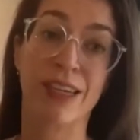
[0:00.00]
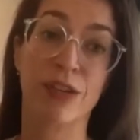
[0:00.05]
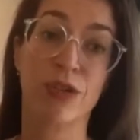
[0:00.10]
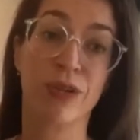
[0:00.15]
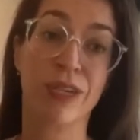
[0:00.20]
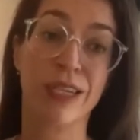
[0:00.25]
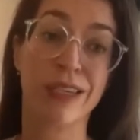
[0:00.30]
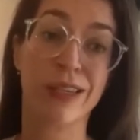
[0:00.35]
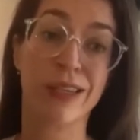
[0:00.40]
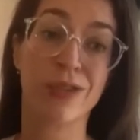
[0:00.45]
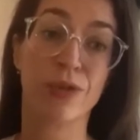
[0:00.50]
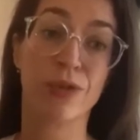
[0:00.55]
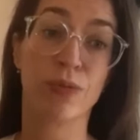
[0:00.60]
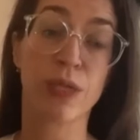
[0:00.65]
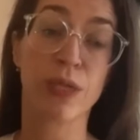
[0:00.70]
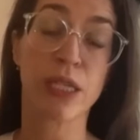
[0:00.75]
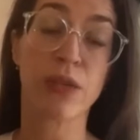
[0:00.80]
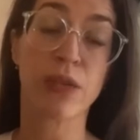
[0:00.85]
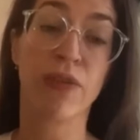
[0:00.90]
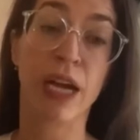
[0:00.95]
It
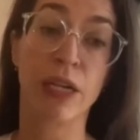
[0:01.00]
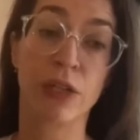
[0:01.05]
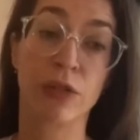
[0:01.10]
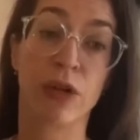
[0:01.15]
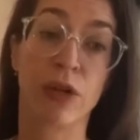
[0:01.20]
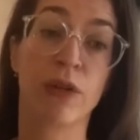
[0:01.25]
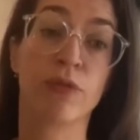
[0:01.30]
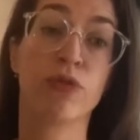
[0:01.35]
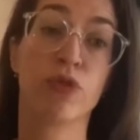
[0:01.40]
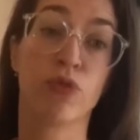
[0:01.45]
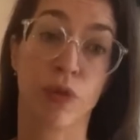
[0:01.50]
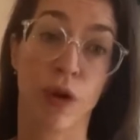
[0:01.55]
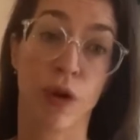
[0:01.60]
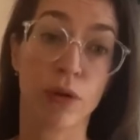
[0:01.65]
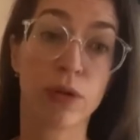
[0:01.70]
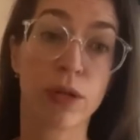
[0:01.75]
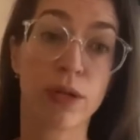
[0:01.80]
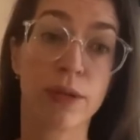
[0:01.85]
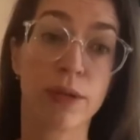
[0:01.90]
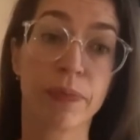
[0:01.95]
increases your risk factor of
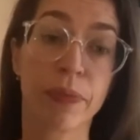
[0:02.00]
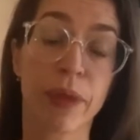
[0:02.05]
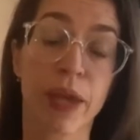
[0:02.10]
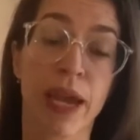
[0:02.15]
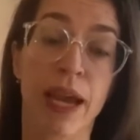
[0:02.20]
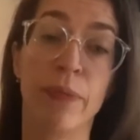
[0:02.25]
stroke.